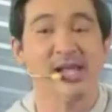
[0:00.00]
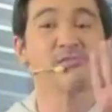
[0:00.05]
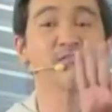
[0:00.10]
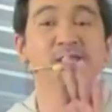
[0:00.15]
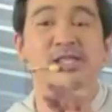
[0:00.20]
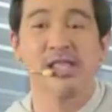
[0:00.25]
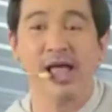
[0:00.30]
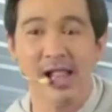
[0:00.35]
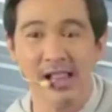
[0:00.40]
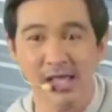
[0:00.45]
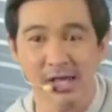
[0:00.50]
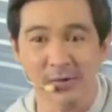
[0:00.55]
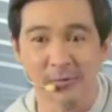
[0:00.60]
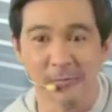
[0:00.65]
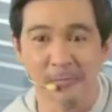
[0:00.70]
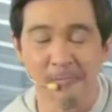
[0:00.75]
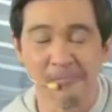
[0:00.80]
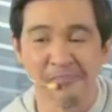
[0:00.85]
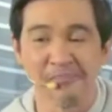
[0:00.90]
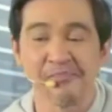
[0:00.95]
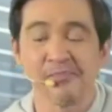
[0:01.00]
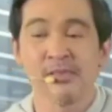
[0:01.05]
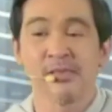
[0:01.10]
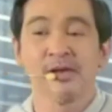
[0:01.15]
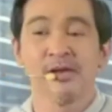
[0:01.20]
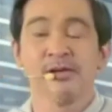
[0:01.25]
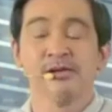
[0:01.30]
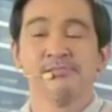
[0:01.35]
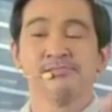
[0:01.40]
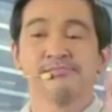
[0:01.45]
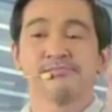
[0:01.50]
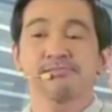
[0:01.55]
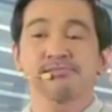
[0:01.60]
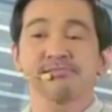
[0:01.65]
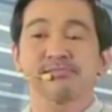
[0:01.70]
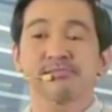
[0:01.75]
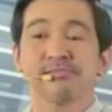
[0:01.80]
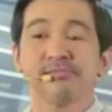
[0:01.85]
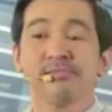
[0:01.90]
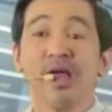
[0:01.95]
Let me tell you.
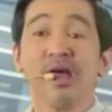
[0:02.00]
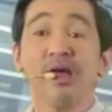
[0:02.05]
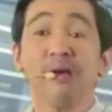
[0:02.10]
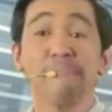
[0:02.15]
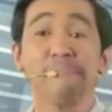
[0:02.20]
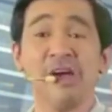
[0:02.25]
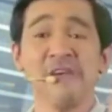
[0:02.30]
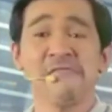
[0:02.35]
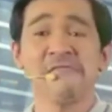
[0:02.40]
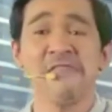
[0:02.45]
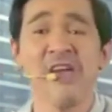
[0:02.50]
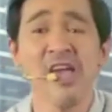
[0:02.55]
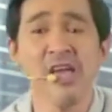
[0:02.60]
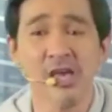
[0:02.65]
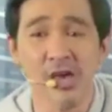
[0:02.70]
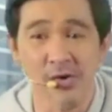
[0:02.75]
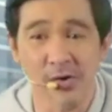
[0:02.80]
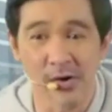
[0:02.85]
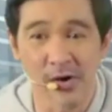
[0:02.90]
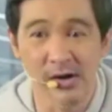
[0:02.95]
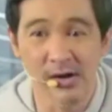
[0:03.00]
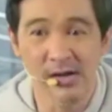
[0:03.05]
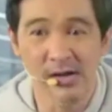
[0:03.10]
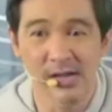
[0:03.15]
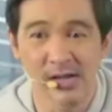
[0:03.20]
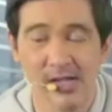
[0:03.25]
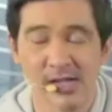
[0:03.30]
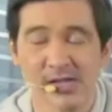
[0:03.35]
By figure,